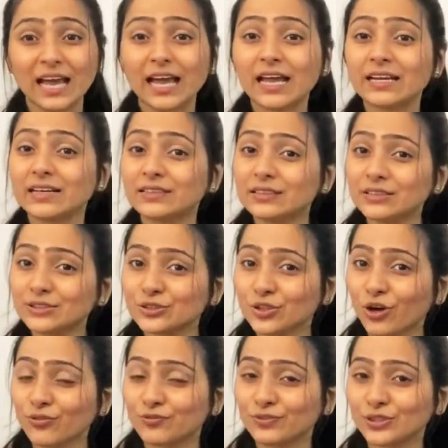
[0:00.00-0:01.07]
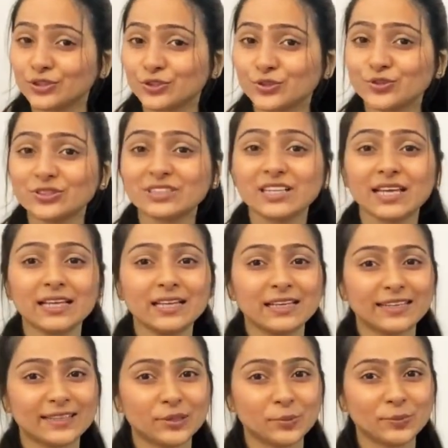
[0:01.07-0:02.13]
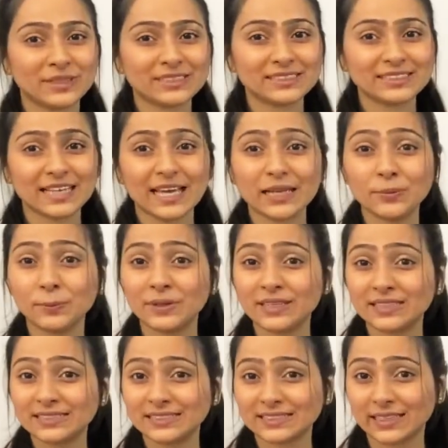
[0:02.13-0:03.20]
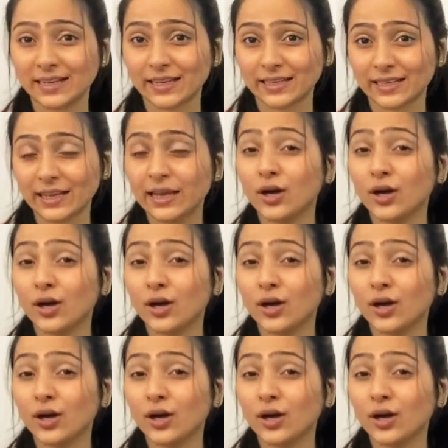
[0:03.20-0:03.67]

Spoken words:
and other soft tissues like ligaments and menisci,